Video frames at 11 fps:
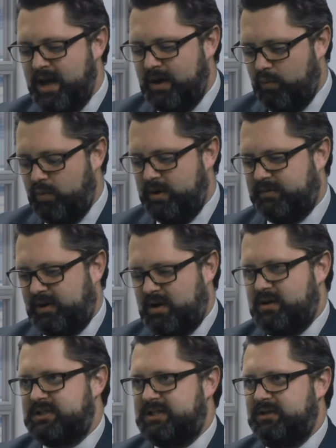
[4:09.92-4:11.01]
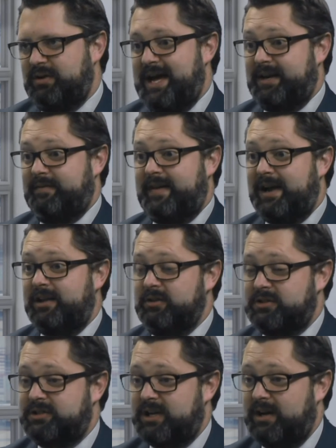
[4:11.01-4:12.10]
With regards to adding value
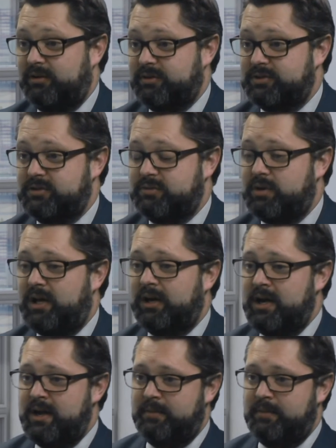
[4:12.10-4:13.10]
to shareholders as well,